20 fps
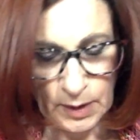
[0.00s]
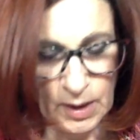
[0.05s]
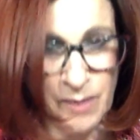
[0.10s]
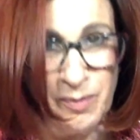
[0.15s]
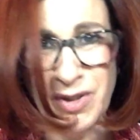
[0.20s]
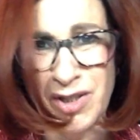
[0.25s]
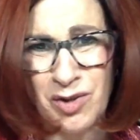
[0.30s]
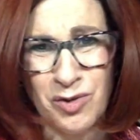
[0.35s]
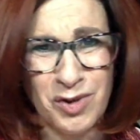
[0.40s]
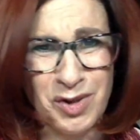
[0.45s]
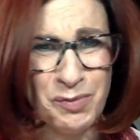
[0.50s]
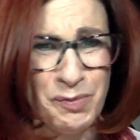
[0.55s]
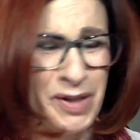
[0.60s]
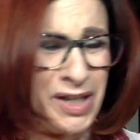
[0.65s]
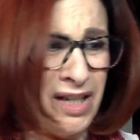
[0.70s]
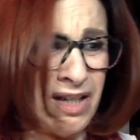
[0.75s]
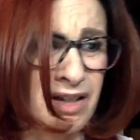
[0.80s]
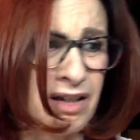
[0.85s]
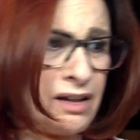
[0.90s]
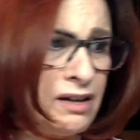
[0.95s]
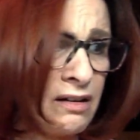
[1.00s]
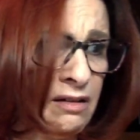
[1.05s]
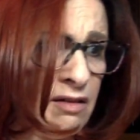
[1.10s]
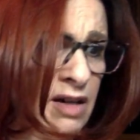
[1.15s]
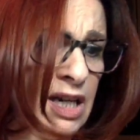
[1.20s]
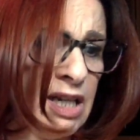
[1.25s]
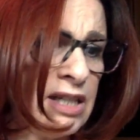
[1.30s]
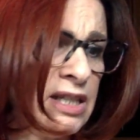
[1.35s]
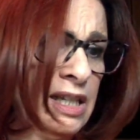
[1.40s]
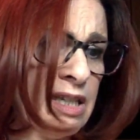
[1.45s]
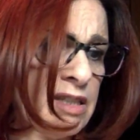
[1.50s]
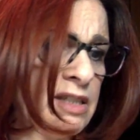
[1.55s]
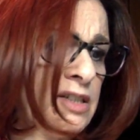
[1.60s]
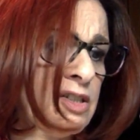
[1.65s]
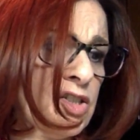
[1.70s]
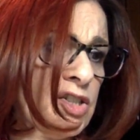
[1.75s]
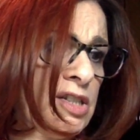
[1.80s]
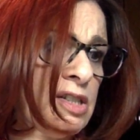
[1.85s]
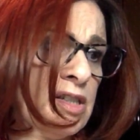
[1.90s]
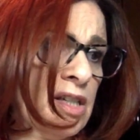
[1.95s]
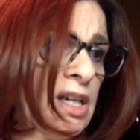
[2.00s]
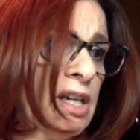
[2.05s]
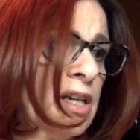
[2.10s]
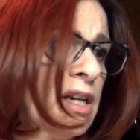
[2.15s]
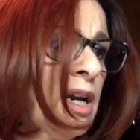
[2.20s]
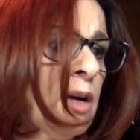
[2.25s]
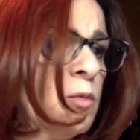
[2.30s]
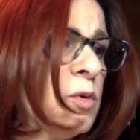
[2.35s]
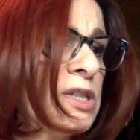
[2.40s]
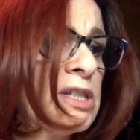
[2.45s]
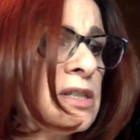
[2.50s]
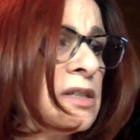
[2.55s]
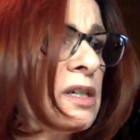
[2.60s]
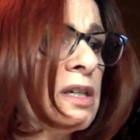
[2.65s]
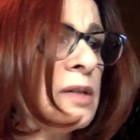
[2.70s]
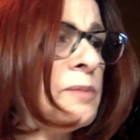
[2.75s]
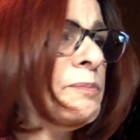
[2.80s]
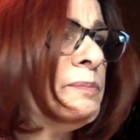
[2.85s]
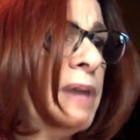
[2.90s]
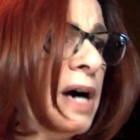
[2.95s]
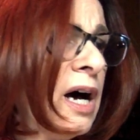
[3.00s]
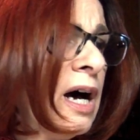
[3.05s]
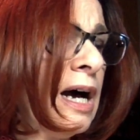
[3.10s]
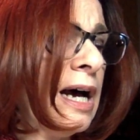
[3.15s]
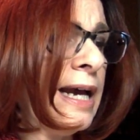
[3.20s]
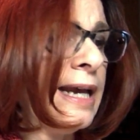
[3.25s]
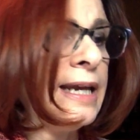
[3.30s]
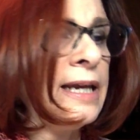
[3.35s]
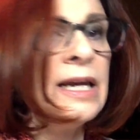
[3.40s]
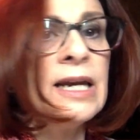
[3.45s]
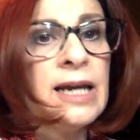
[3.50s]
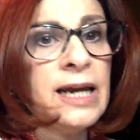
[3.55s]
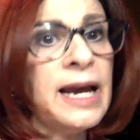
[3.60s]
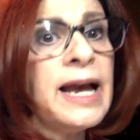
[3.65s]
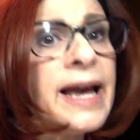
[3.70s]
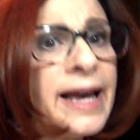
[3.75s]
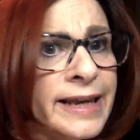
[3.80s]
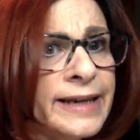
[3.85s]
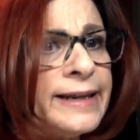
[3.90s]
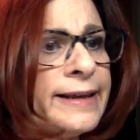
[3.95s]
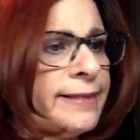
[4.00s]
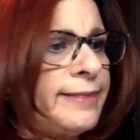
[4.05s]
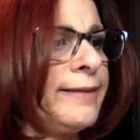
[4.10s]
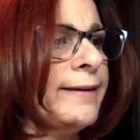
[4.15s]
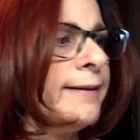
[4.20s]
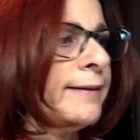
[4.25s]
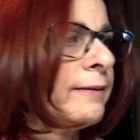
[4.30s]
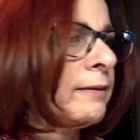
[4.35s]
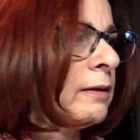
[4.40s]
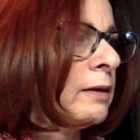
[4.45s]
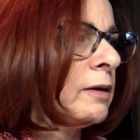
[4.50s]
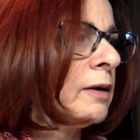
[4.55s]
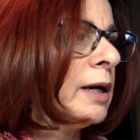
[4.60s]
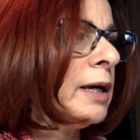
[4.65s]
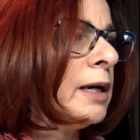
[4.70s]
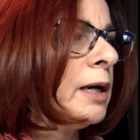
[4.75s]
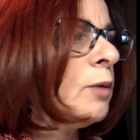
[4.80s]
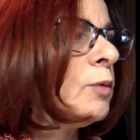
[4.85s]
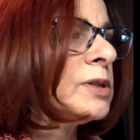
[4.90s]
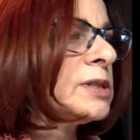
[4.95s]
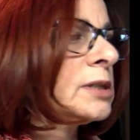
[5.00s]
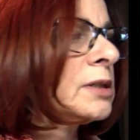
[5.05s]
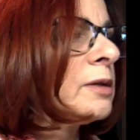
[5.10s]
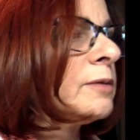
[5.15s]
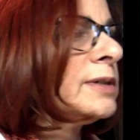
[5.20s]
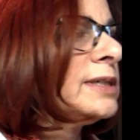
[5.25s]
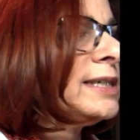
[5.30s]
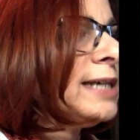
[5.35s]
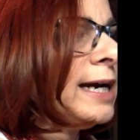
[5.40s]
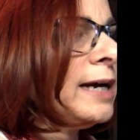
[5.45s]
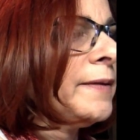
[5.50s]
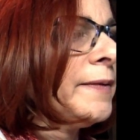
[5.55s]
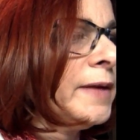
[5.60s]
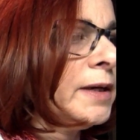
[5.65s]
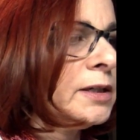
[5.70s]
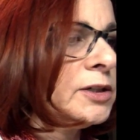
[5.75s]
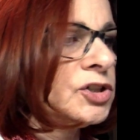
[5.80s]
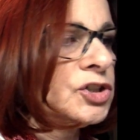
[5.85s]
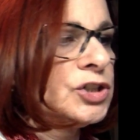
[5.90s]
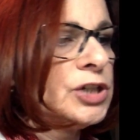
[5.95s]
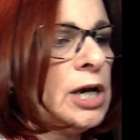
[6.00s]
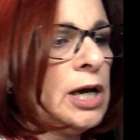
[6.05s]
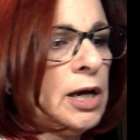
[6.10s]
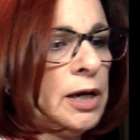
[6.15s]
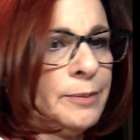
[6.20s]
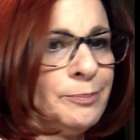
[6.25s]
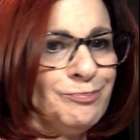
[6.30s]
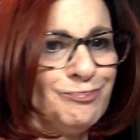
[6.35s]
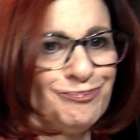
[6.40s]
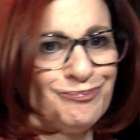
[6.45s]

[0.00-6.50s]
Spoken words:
Yarn pig. All right, that's just it. I wasn't going to buy anything. All right, I wasn't going down there to shop.